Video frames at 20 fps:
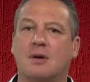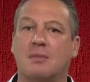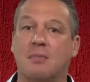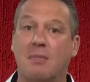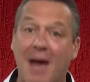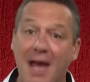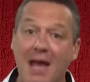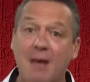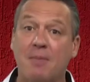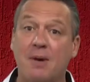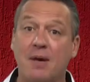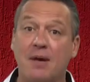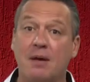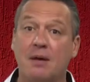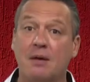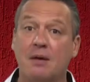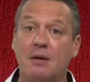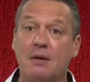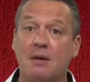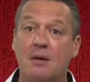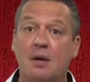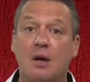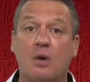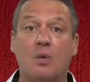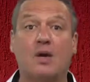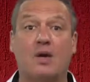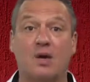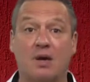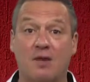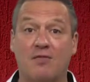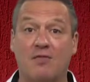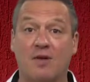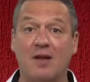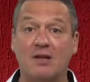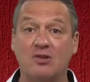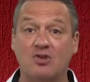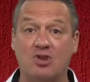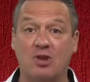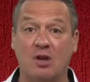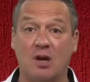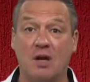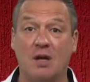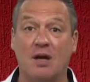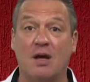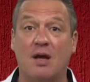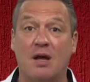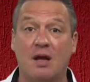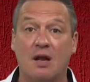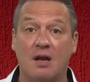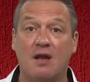maybe we can eventually